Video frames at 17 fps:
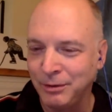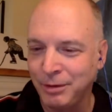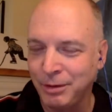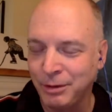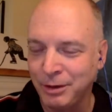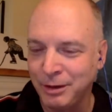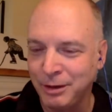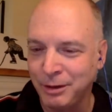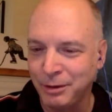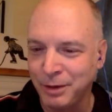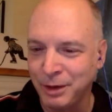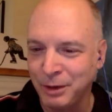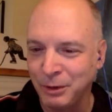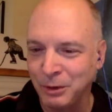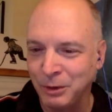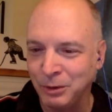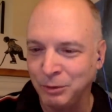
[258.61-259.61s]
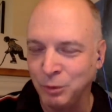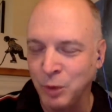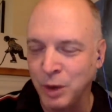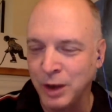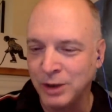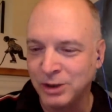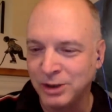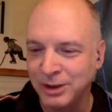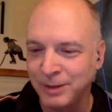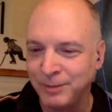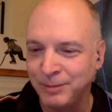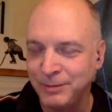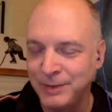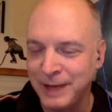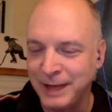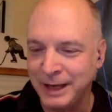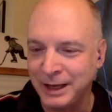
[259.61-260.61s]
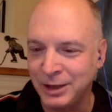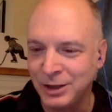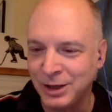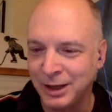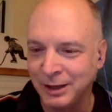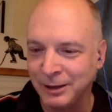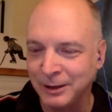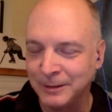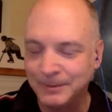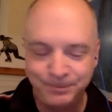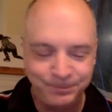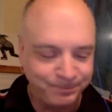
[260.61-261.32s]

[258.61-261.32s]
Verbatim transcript: 33-year-old washed up NHLer